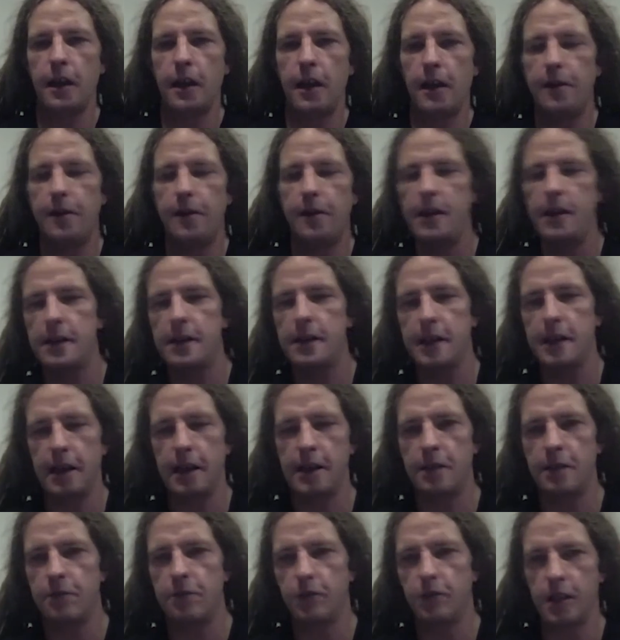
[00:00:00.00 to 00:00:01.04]
are these
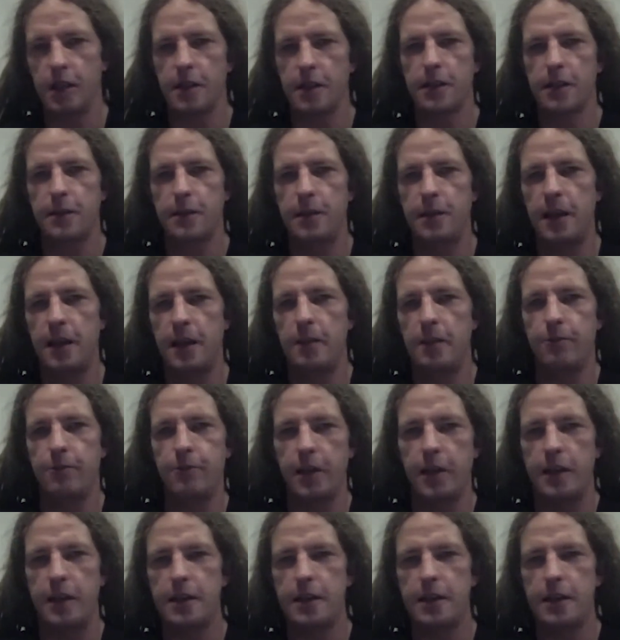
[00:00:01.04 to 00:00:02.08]
kinds of risks being
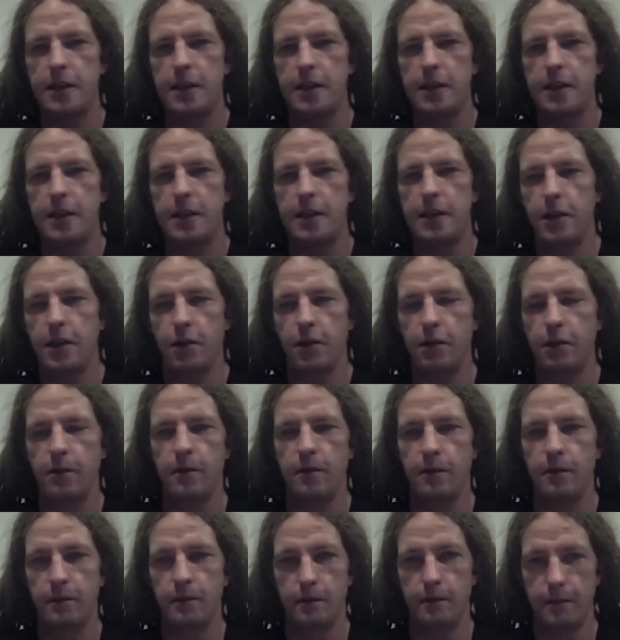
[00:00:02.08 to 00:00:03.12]
priced into
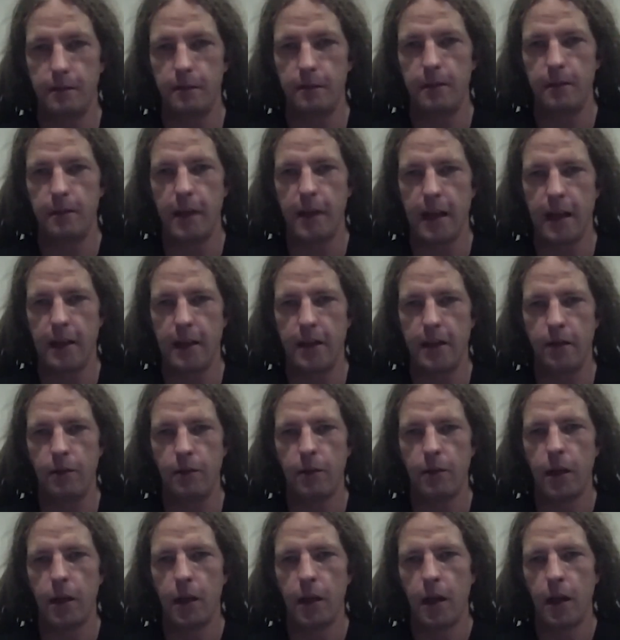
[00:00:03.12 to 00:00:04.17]
token value?
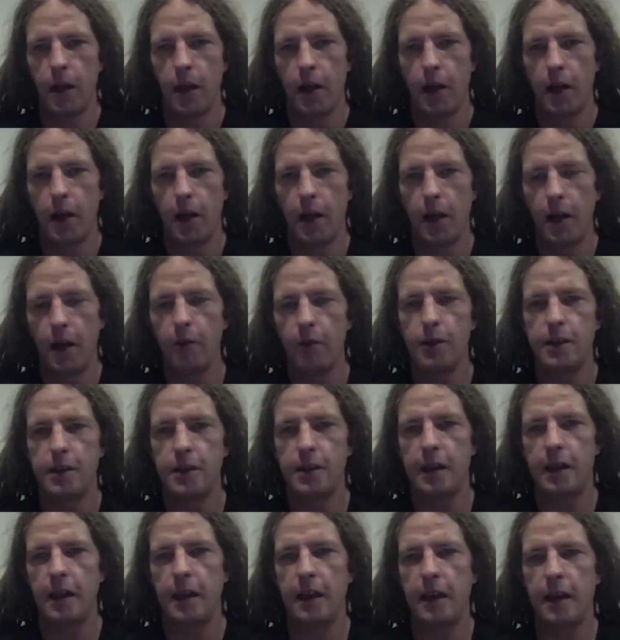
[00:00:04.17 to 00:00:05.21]
I would
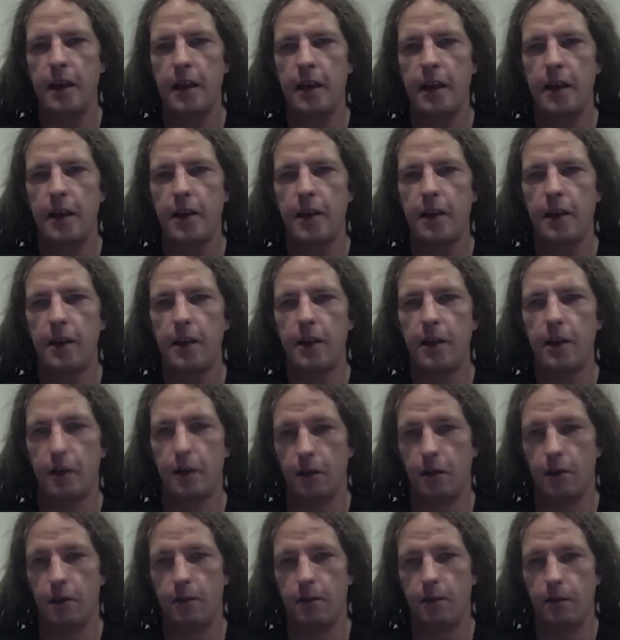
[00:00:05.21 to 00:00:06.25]
say
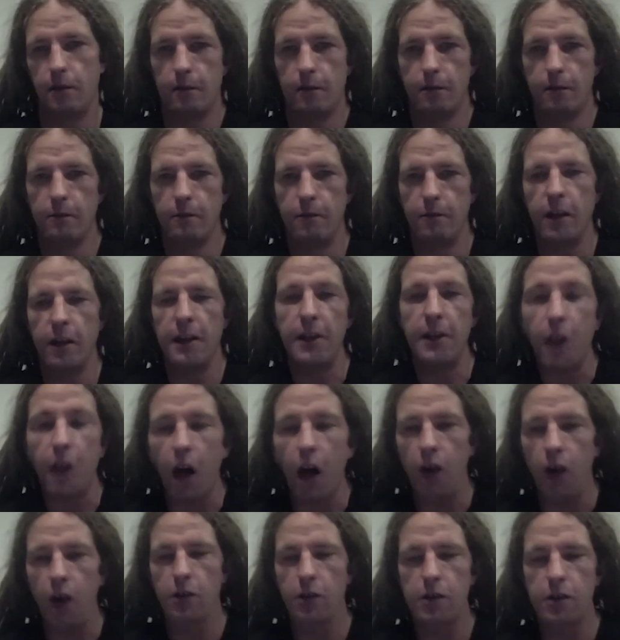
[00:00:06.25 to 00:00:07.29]
really
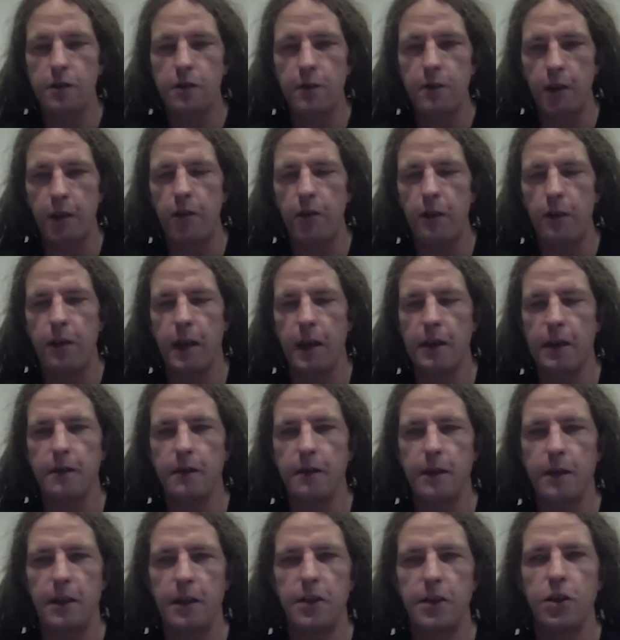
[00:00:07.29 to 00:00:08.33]
not very
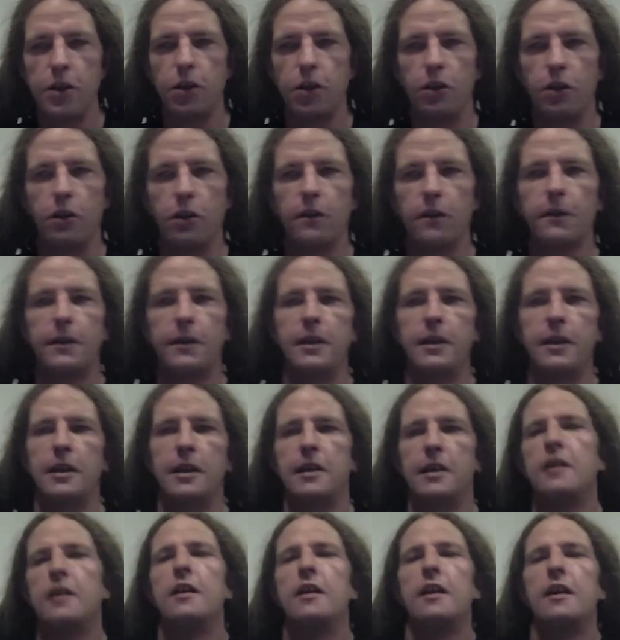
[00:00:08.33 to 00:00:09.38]
effectively at all.
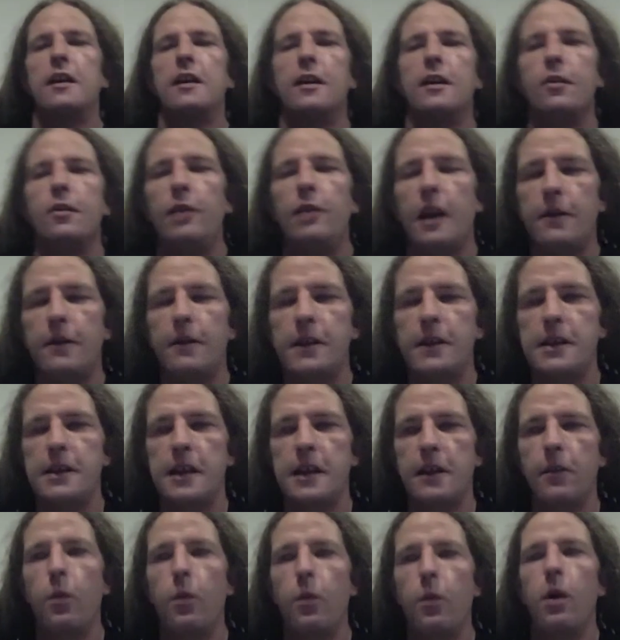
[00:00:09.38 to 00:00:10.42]
That we have these
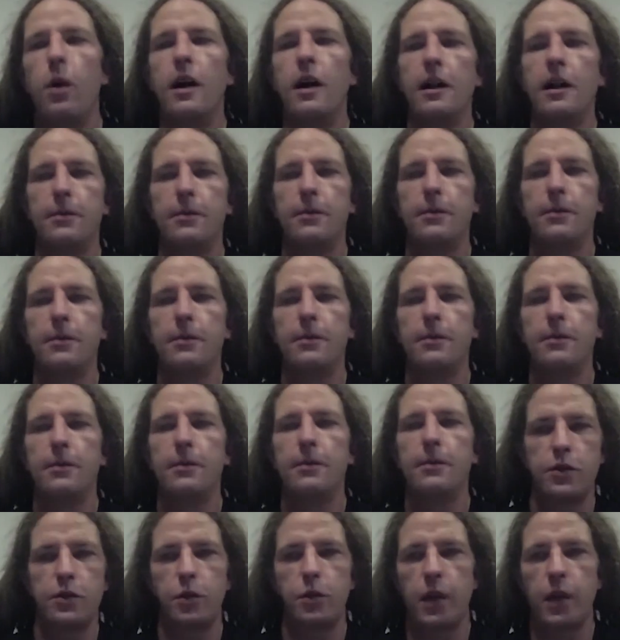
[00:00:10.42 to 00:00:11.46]
kind of wild price
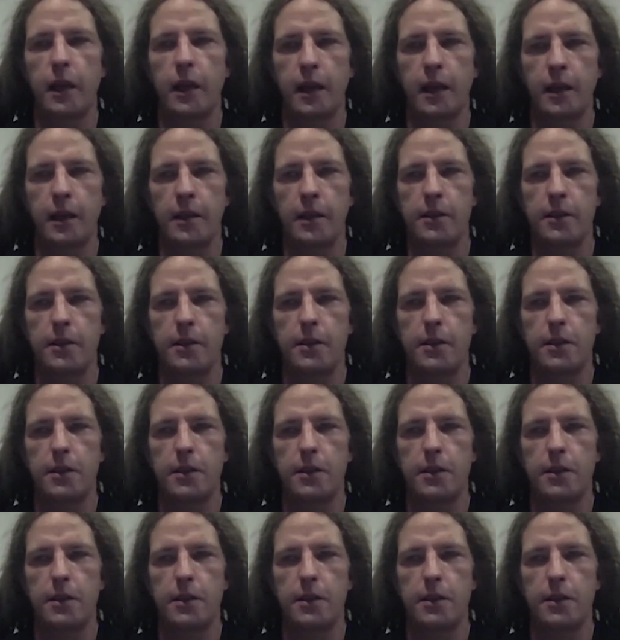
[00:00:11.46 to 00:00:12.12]
swings